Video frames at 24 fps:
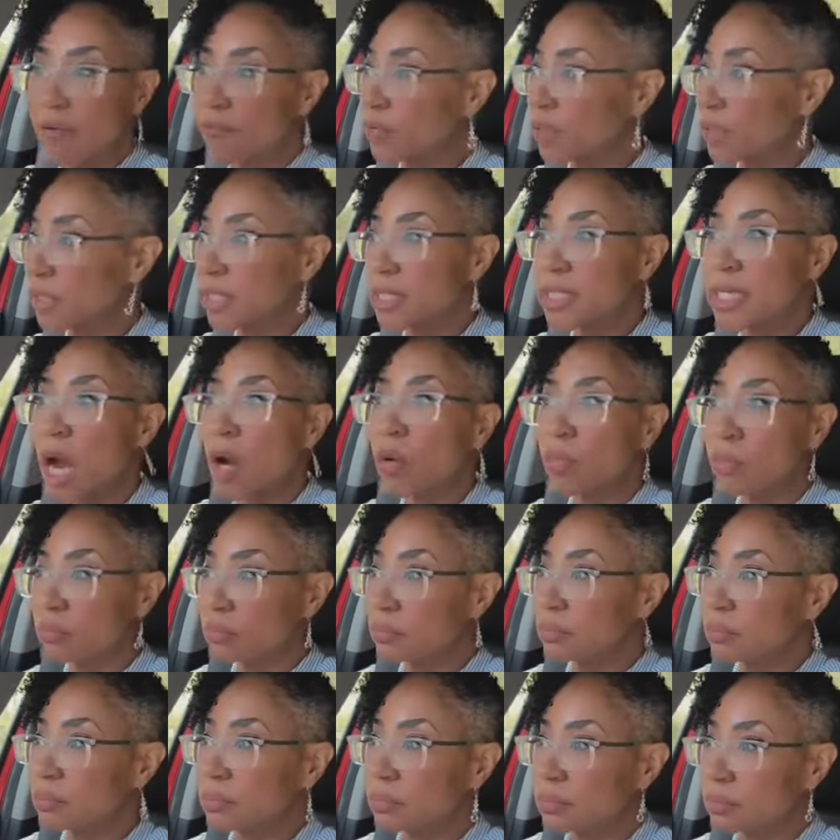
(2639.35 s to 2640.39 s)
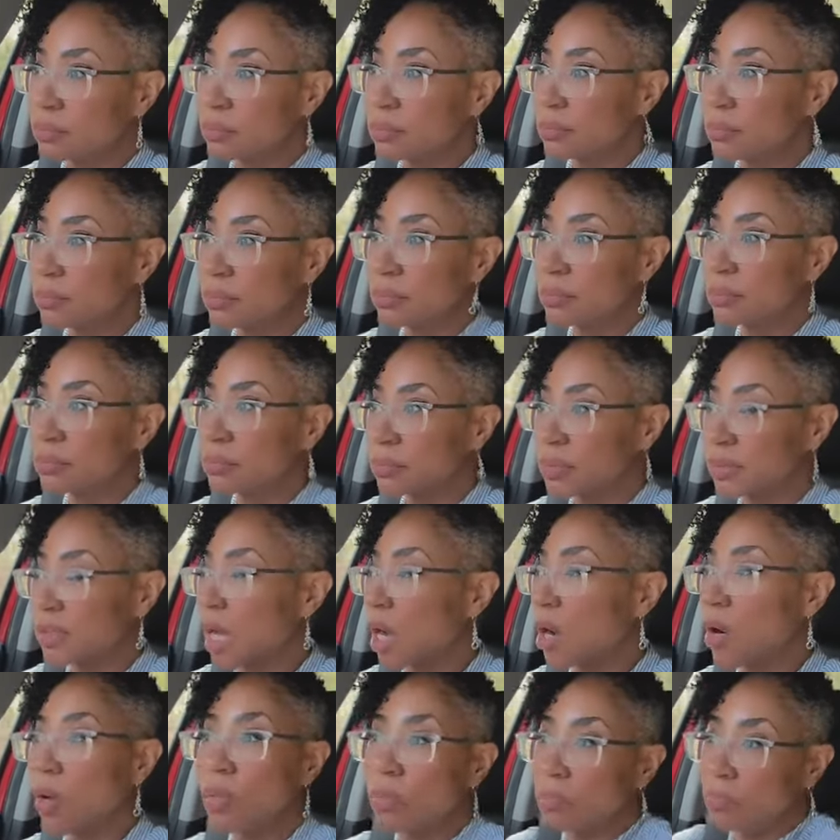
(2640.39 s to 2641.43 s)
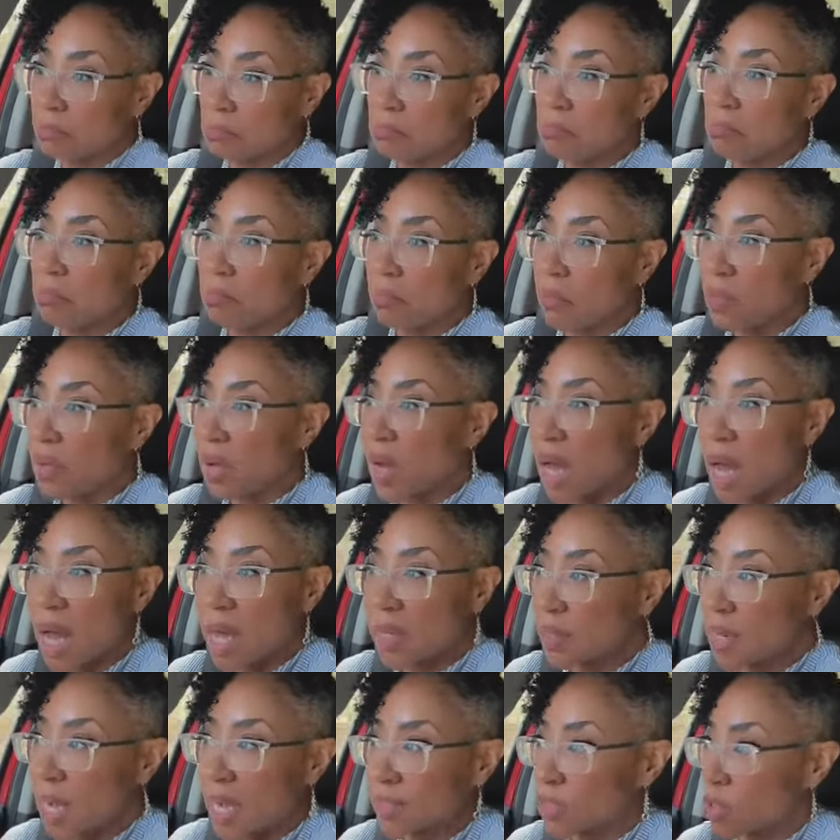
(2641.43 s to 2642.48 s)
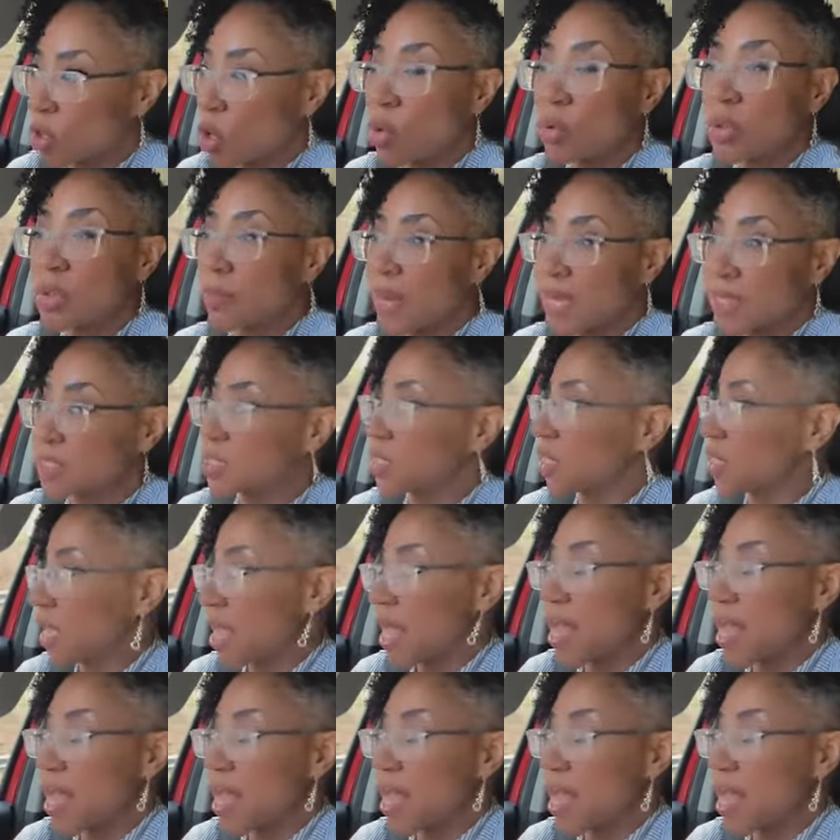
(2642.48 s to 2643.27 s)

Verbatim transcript: I really don't. So I, I told him, I